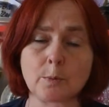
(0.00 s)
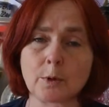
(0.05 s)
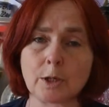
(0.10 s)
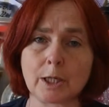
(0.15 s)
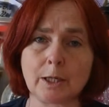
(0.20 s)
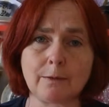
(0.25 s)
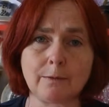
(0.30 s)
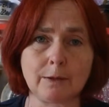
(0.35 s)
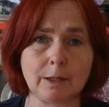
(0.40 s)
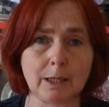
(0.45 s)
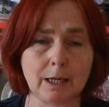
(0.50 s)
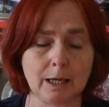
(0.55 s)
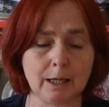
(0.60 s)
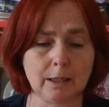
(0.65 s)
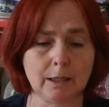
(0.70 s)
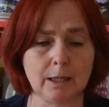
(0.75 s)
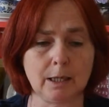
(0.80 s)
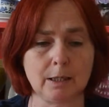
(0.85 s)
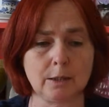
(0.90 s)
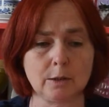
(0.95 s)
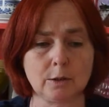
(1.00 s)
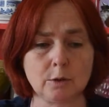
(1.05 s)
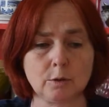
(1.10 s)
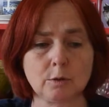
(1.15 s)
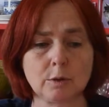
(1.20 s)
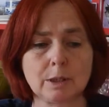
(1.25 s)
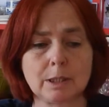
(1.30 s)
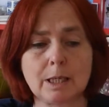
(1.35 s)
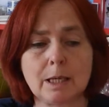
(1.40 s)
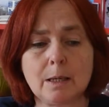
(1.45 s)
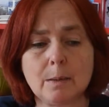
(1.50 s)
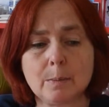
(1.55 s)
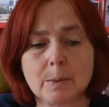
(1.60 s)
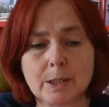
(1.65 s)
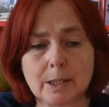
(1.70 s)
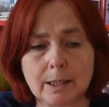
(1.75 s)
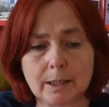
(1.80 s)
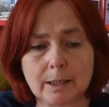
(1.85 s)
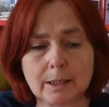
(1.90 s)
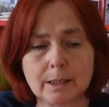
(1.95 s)
but if you can't get duct tape,
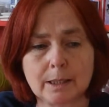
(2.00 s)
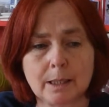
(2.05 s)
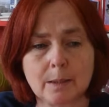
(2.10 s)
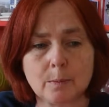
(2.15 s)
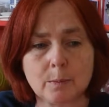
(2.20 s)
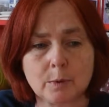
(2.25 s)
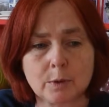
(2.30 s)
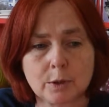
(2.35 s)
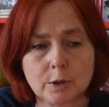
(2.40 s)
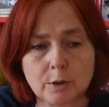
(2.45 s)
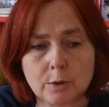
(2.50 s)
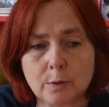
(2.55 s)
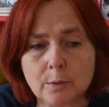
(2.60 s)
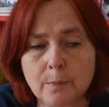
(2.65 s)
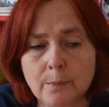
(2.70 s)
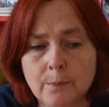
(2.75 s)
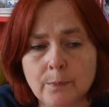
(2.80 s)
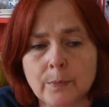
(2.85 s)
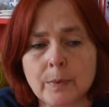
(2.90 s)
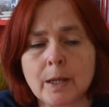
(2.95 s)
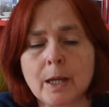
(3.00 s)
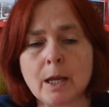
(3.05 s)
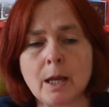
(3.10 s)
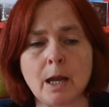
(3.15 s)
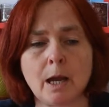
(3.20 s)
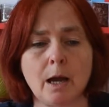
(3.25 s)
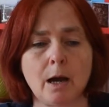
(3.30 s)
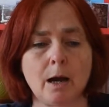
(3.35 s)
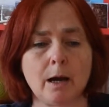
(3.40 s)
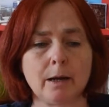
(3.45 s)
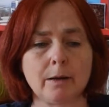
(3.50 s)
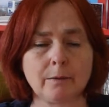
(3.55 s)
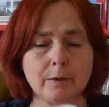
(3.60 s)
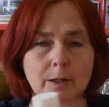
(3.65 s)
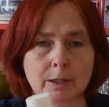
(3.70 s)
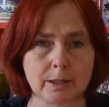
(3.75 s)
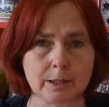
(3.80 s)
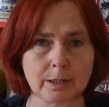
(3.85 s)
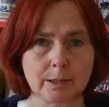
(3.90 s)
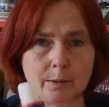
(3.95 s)
sellotape will do. I've
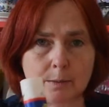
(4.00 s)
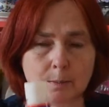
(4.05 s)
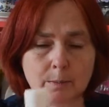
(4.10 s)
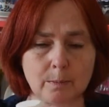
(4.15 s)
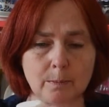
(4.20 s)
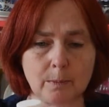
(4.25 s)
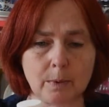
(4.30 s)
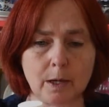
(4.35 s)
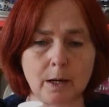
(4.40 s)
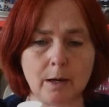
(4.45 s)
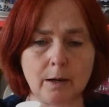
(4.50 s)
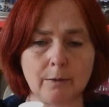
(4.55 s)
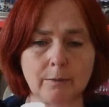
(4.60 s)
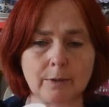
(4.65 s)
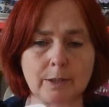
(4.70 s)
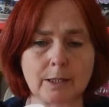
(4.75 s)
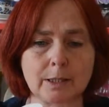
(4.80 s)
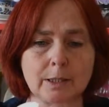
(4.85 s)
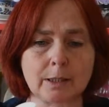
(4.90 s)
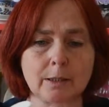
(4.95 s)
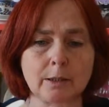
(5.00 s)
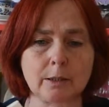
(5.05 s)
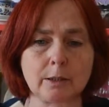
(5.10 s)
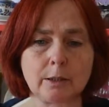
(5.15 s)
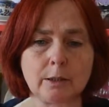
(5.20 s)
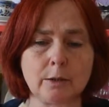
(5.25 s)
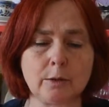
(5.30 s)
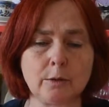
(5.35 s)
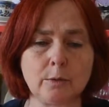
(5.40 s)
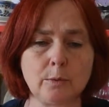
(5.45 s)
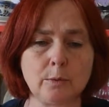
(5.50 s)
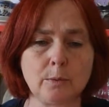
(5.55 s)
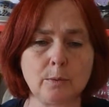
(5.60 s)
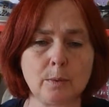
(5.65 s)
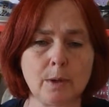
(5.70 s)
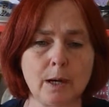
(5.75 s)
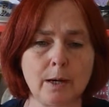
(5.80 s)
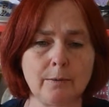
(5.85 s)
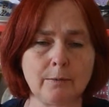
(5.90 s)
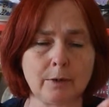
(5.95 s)
got some of this glue,
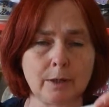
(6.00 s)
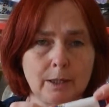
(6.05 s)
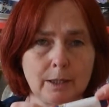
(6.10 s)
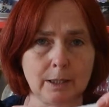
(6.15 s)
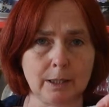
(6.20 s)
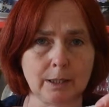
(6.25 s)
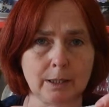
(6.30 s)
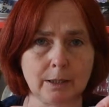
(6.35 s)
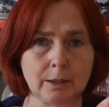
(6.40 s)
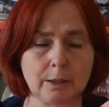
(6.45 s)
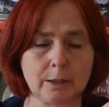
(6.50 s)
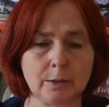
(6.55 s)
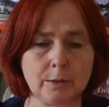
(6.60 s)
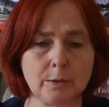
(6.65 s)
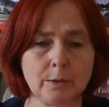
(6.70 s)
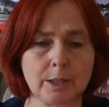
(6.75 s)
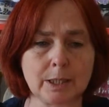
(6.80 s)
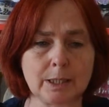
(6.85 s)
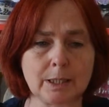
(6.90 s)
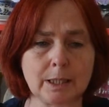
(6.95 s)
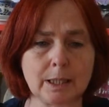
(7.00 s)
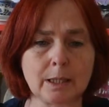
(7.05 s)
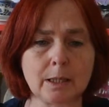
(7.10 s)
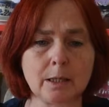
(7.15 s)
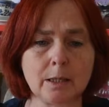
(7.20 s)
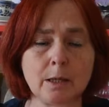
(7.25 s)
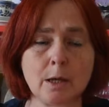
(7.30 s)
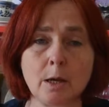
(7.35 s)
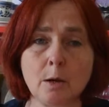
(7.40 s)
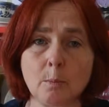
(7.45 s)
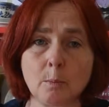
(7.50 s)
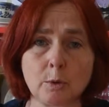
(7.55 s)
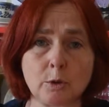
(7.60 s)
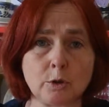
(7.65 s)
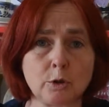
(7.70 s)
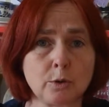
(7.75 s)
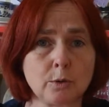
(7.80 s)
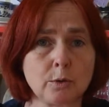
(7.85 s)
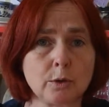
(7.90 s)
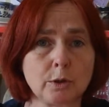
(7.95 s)
I've got like a glue stick,
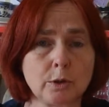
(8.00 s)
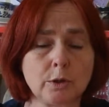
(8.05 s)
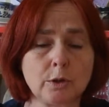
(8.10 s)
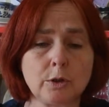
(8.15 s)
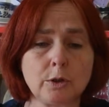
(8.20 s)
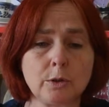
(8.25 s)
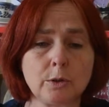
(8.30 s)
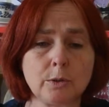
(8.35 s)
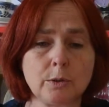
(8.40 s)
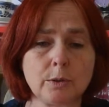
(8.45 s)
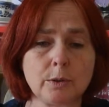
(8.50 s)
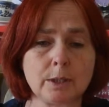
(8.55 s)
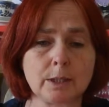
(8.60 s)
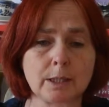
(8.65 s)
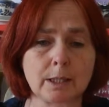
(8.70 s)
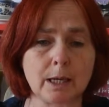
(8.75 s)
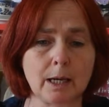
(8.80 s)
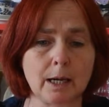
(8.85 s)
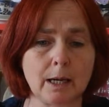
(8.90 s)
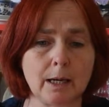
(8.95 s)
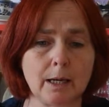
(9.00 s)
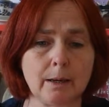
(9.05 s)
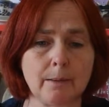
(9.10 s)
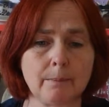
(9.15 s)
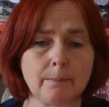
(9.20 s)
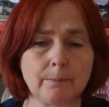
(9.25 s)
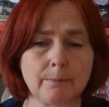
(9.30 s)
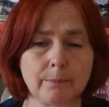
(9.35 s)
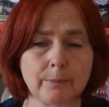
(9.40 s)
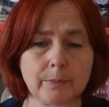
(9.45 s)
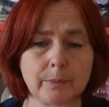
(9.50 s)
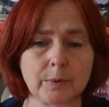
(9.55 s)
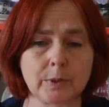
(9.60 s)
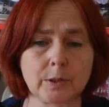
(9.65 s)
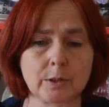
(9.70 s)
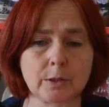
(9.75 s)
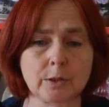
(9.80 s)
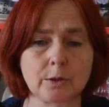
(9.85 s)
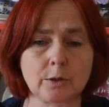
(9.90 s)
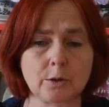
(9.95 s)
but you can use
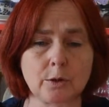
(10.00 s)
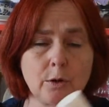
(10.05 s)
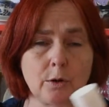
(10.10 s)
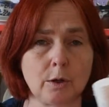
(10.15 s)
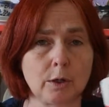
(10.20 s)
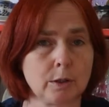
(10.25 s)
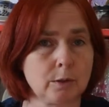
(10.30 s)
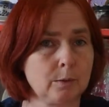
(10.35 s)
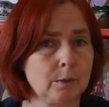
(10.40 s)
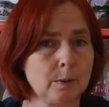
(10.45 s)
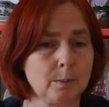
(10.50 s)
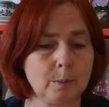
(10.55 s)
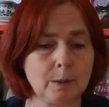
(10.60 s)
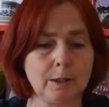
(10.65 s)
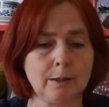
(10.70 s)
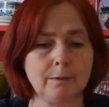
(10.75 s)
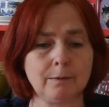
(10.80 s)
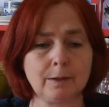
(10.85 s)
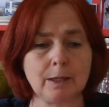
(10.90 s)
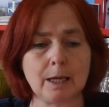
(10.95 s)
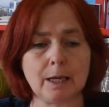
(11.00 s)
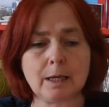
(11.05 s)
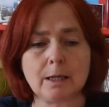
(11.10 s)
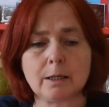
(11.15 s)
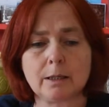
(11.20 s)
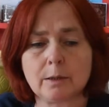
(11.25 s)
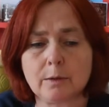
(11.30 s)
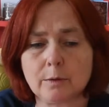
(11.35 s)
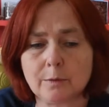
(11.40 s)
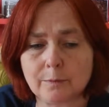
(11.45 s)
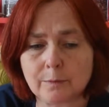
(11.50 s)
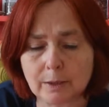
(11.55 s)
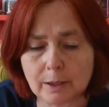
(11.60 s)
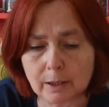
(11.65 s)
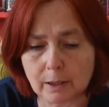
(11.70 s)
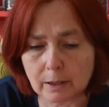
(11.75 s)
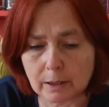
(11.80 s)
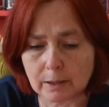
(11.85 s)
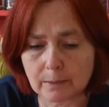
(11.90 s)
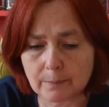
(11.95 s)
just ordinary PVA glue if you
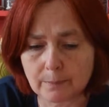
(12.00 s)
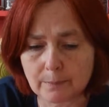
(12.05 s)
like.